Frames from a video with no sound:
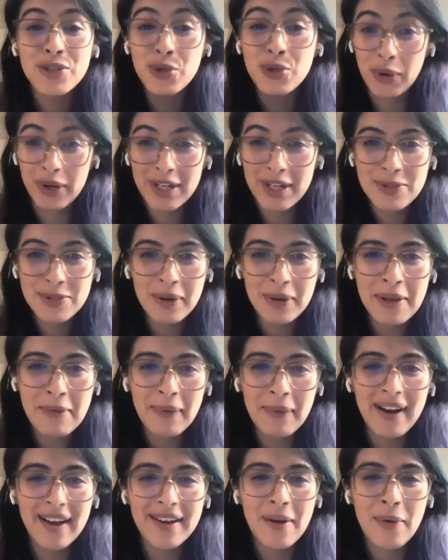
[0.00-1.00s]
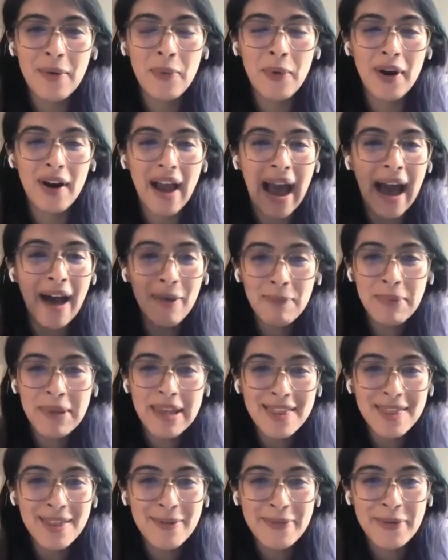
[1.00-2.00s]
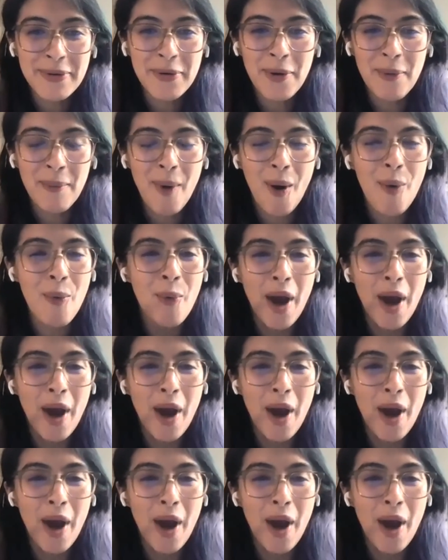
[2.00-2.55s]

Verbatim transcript: 2021, where I'll be in the room